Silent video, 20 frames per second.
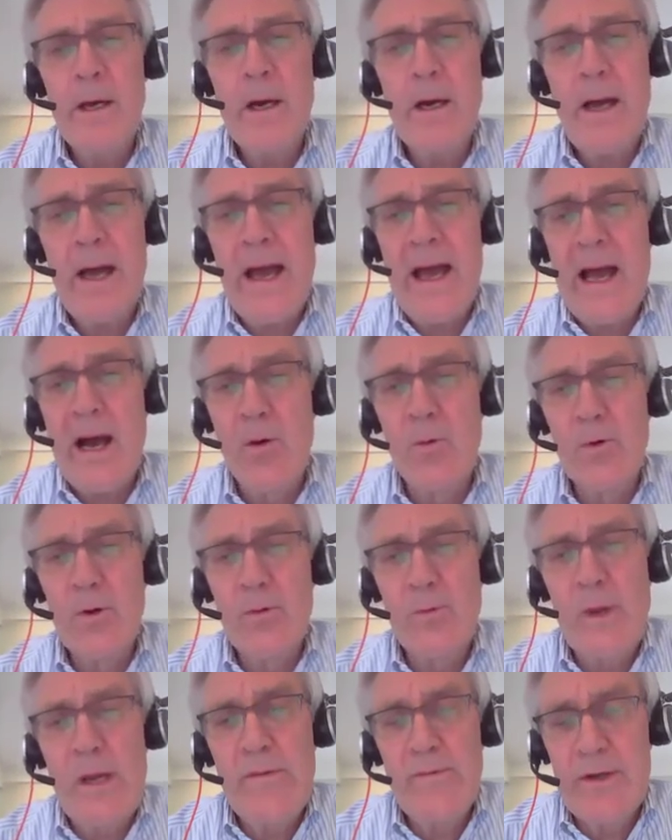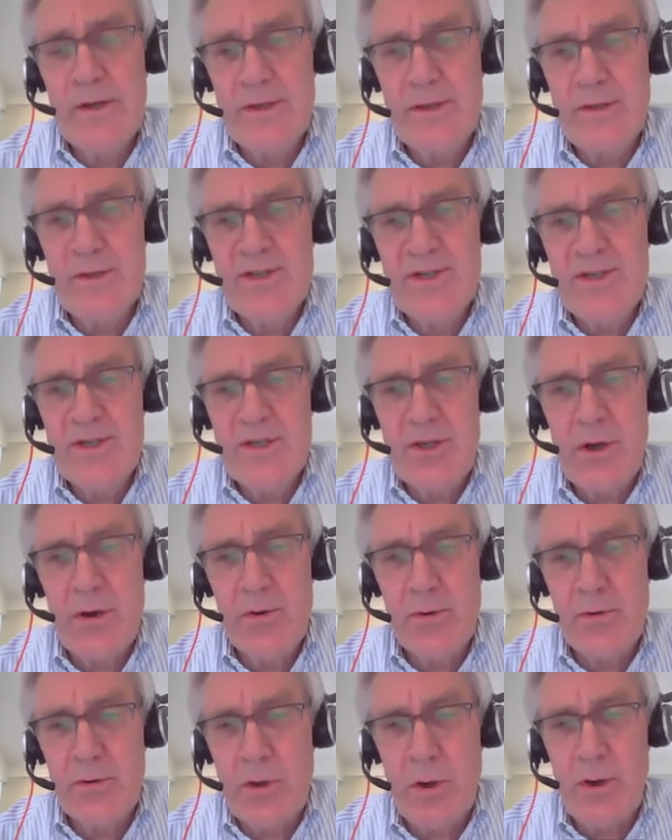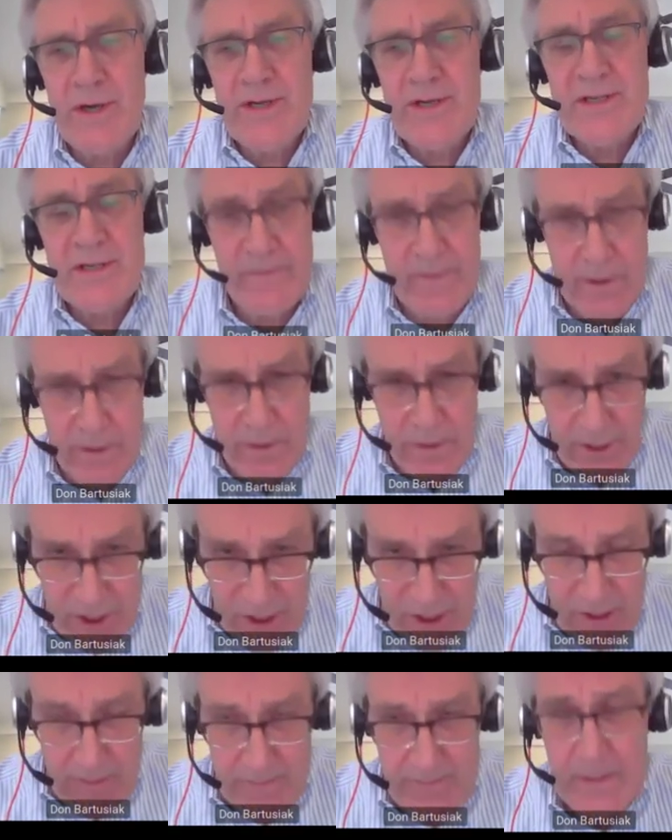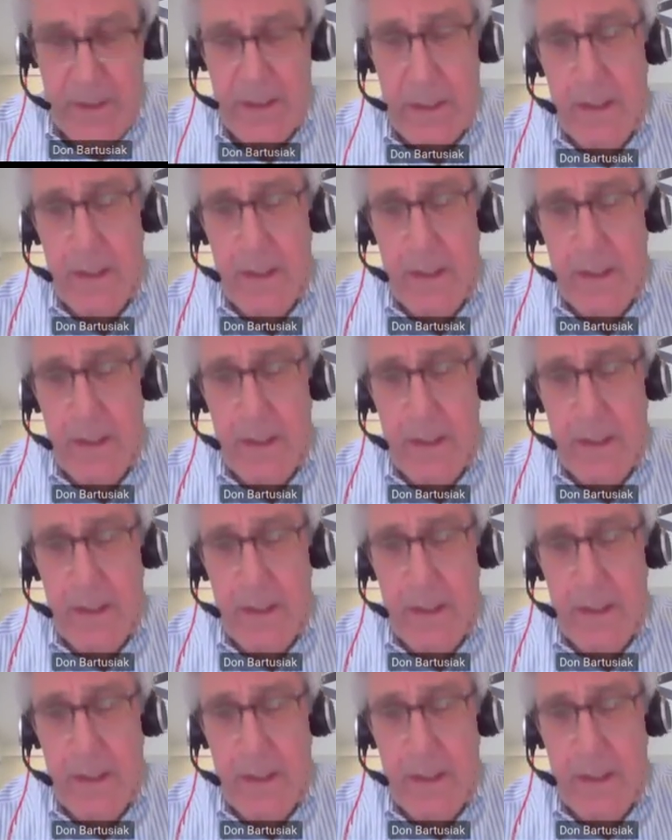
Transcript: Uh, how would we reduce total cost of ownership?